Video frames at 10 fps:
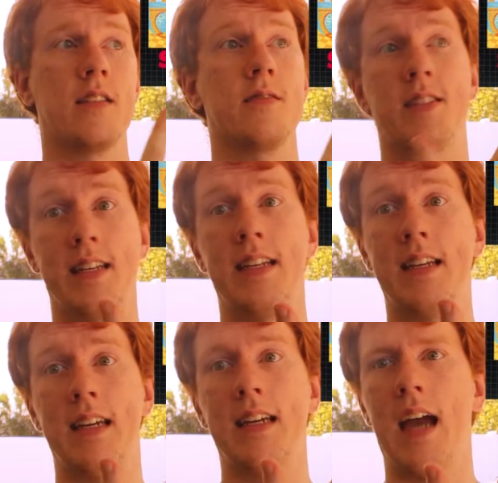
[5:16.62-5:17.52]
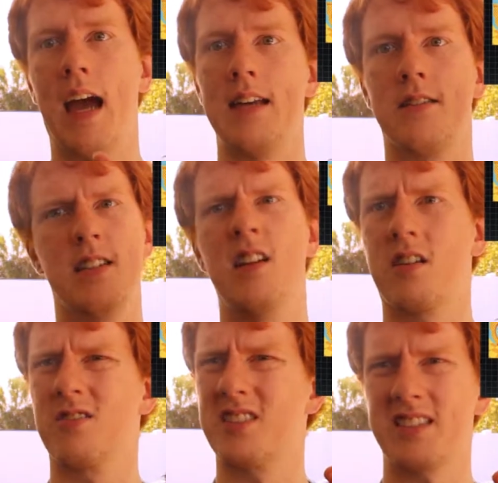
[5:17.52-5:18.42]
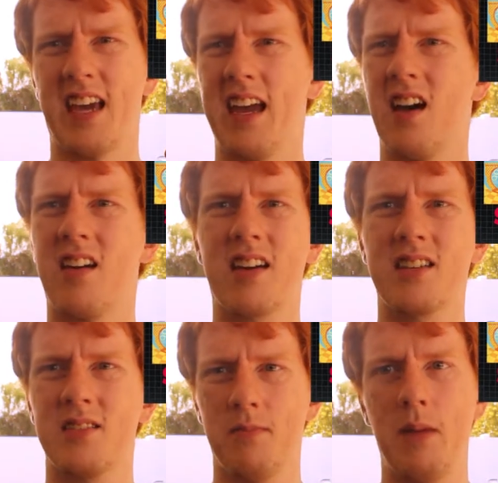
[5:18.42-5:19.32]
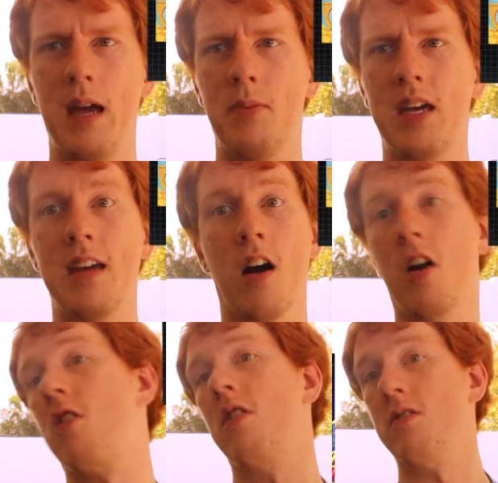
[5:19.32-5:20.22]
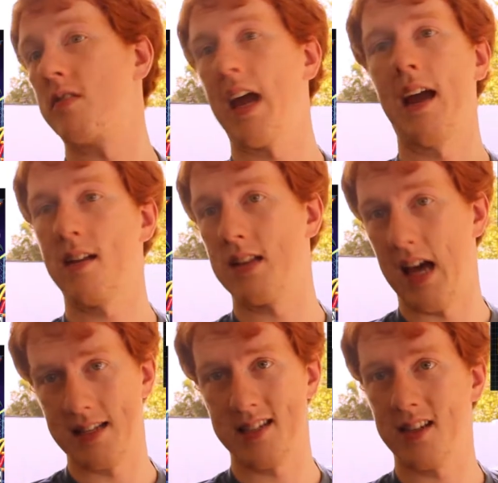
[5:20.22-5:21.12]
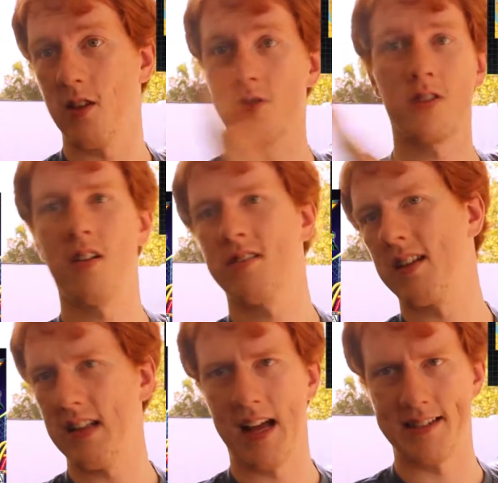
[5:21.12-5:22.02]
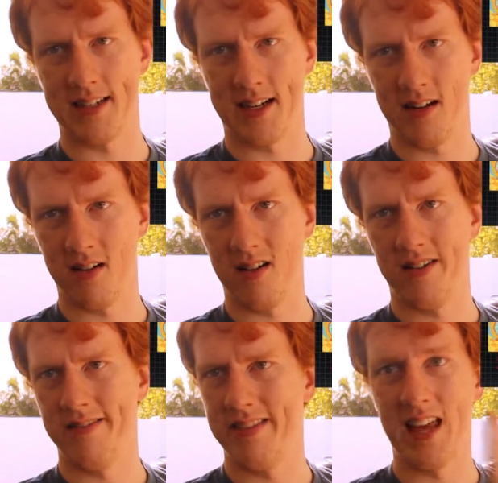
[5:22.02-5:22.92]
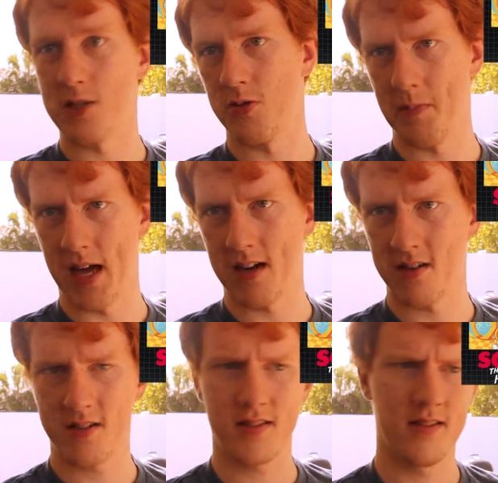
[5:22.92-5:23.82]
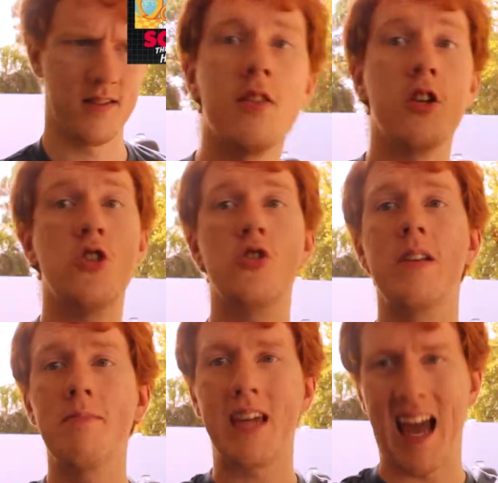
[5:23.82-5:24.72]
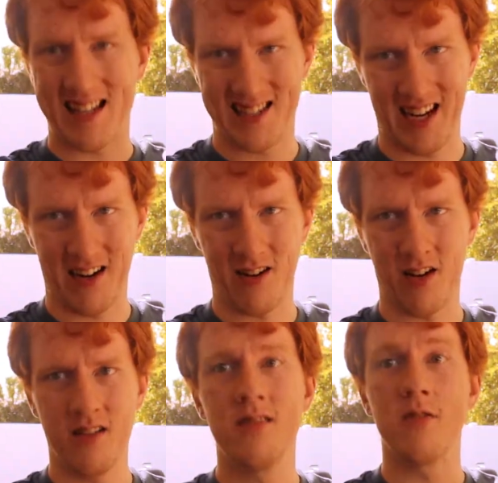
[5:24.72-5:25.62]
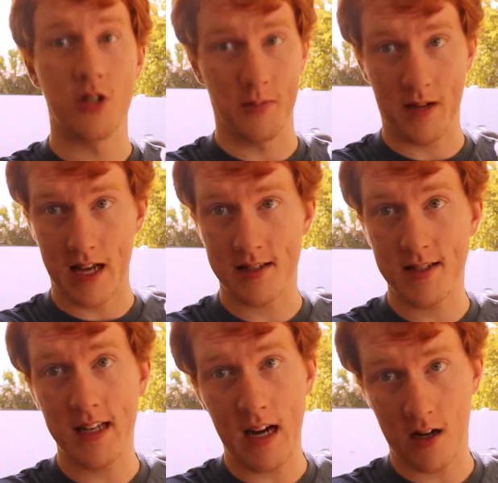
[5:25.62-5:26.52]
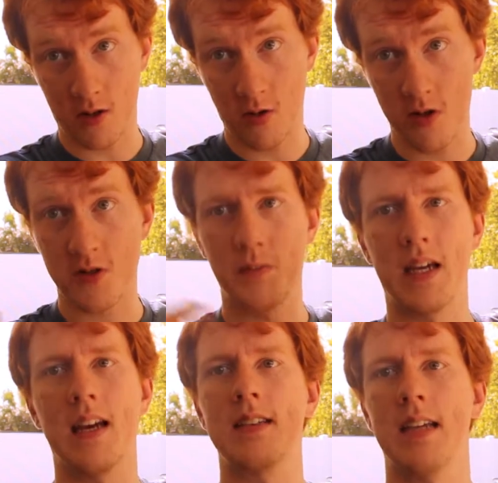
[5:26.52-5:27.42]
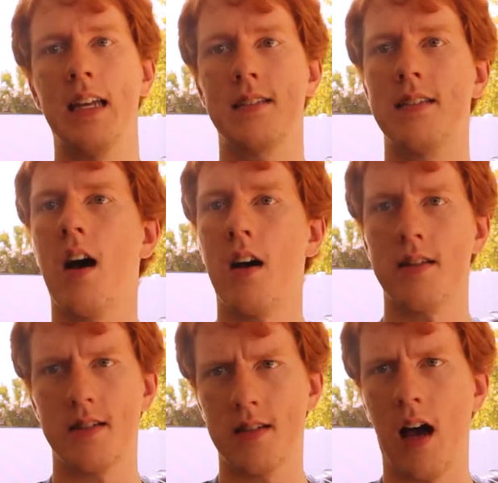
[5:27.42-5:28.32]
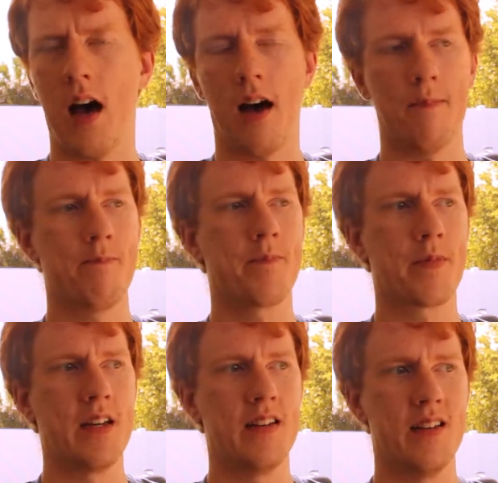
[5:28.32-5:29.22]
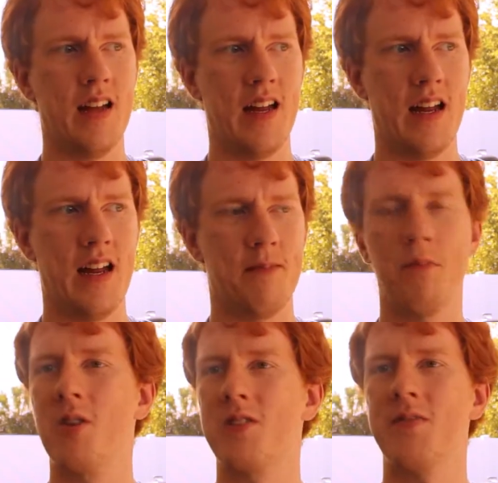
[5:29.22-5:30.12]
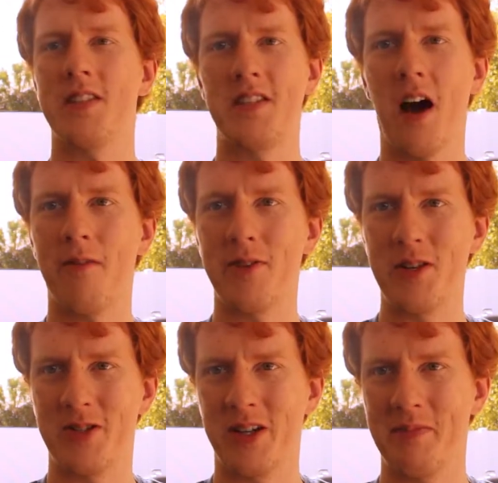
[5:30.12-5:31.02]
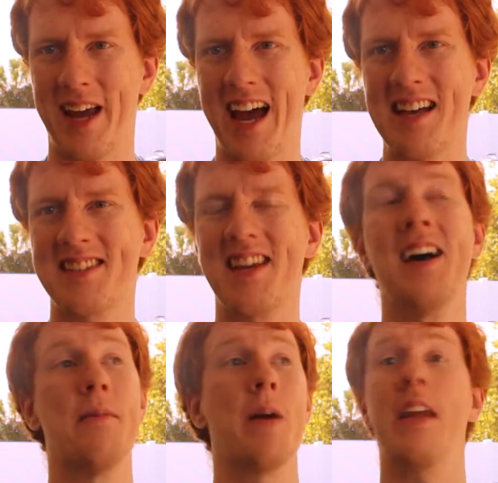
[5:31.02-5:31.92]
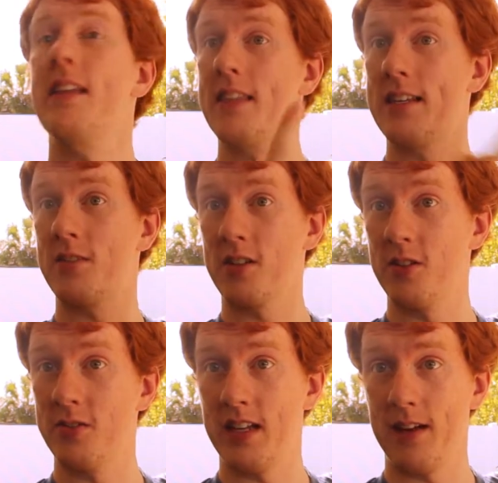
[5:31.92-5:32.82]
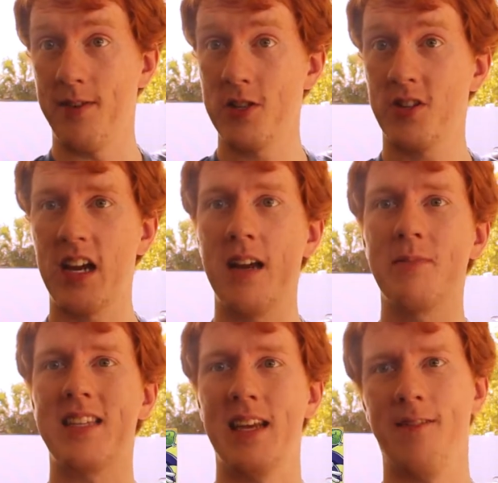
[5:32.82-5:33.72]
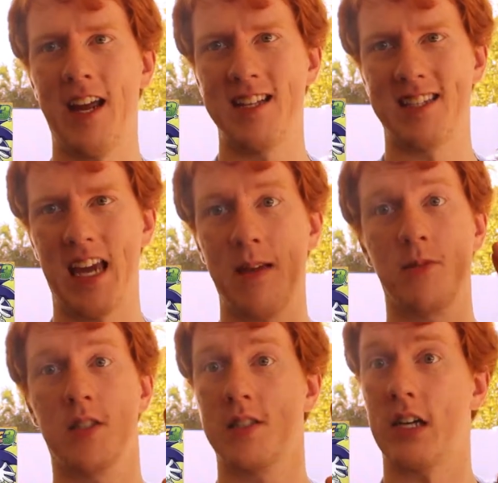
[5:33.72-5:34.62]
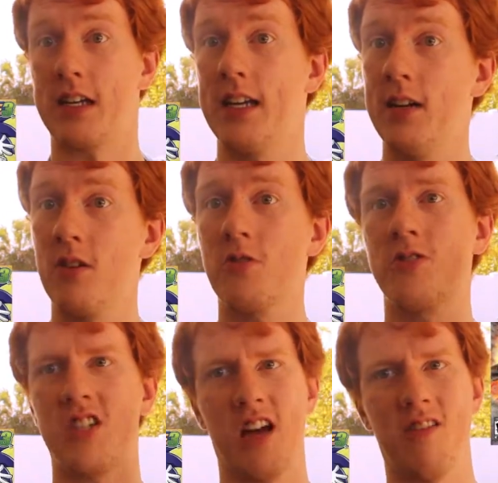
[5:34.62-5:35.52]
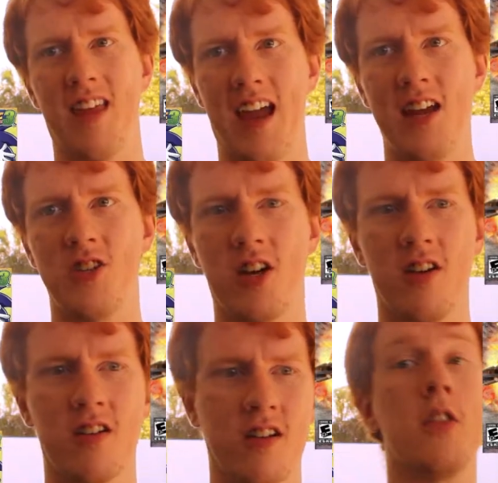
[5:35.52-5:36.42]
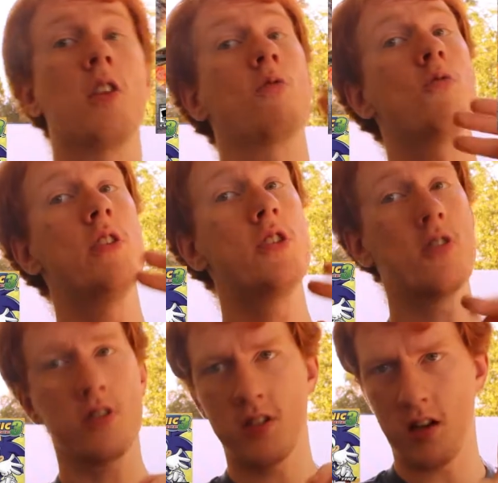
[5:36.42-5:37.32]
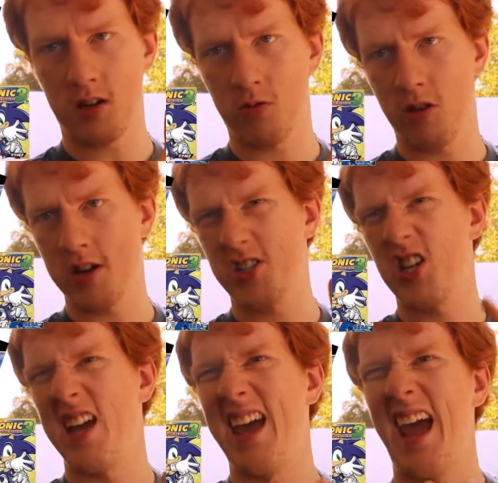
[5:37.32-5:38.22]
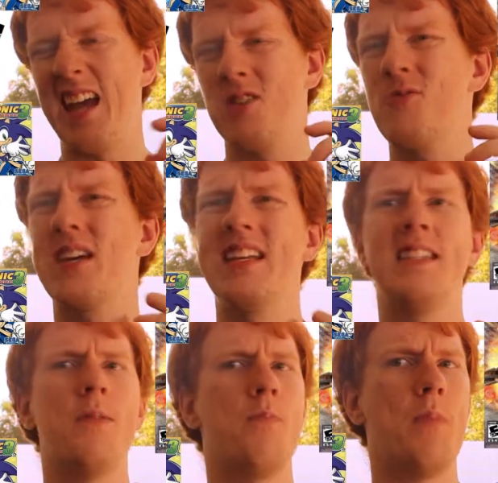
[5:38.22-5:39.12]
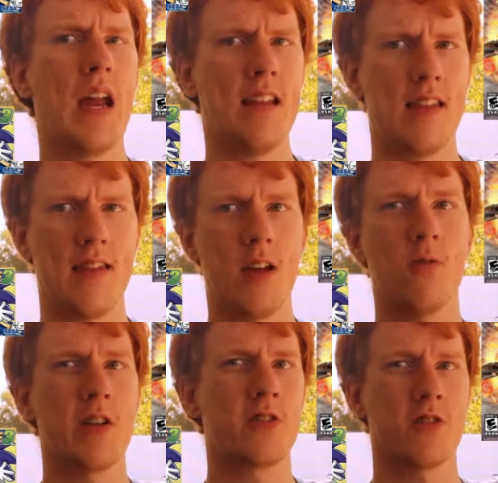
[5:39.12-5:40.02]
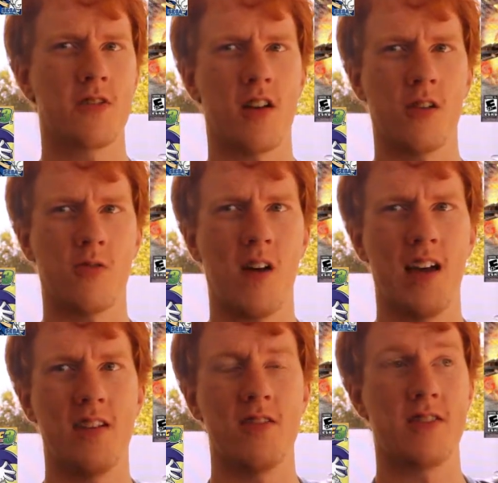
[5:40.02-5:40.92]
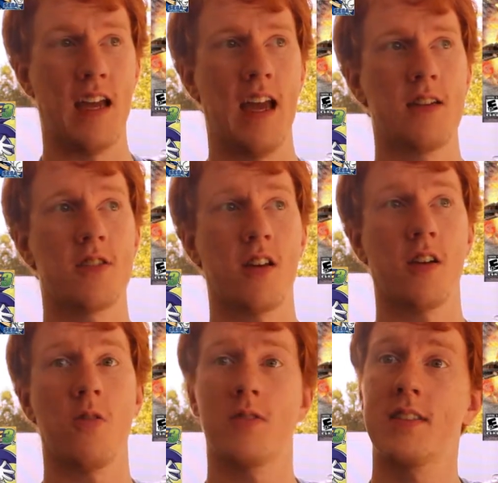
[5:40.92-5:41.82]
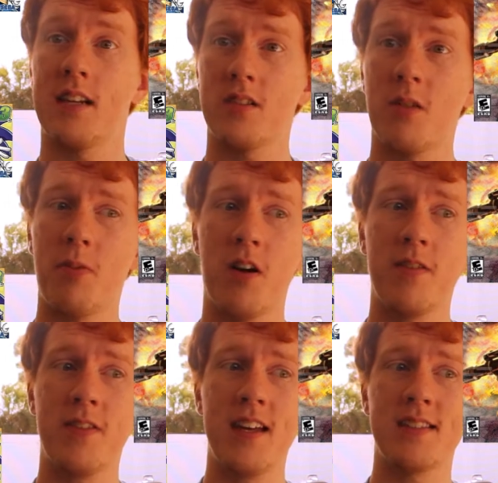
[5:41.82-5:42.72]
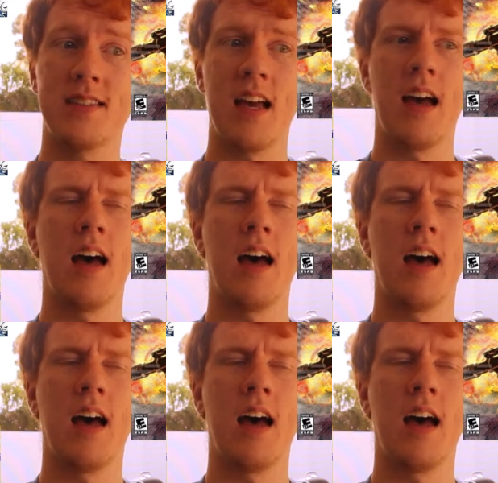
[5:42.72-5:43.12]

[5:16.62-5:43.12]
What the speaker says: CD and Knuckles' Chaotix, maybe, are all classic. Those are all the classic era, and that's what matters. The Dreamcast era, Dreamcast is in air quotes because it's not, most of it's not for the Dreamcast, but these include the Adventure games, the Advance games, Sonic Heroes, Shadow the Hedgehog, the original Sonic Rush, and you can debate that the original Sonic Riders and Sonic 06 are part of this.